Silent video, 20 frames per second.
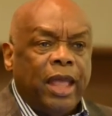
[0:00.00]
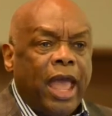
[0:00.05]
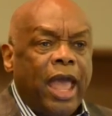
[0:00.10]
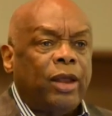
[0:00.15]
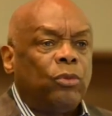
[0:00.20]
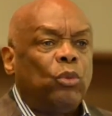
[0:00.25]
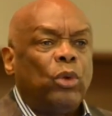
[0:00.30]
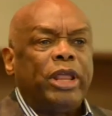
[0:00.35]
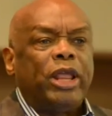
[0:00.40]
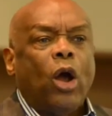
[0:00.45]

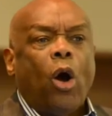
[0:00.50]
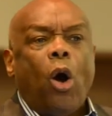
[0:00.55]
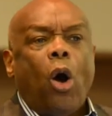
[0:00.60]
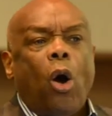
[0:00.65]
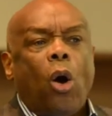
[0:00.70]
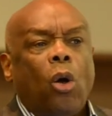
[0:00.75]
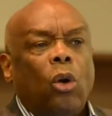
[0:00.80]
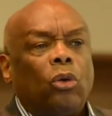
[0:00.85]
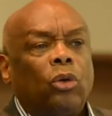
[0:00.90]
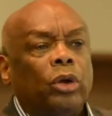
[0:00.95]
And we
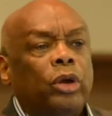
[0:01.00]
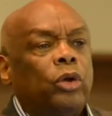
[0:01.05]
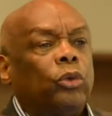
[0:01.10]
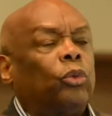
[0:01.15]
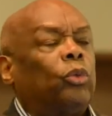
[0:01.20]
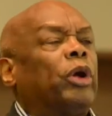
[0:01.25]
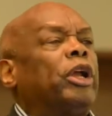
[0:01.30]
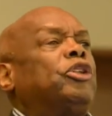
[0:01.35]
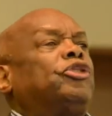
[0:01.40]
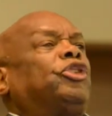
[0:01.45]
all
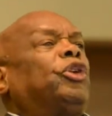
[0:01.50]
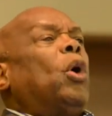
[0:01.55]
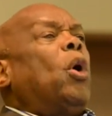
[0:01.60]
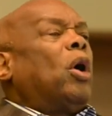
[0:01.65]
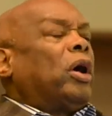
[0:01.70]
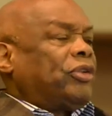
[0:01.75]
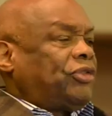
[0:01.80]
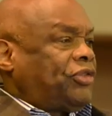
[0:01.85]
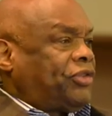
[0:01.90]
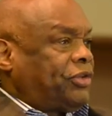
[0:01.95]

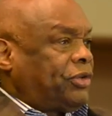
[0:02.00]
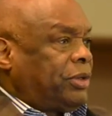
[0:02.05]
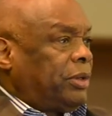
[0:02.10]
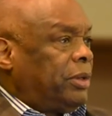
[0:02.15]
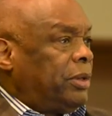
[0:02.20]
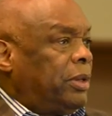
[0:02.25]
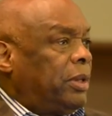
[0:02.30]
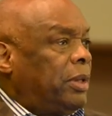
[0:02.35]
rejoiced.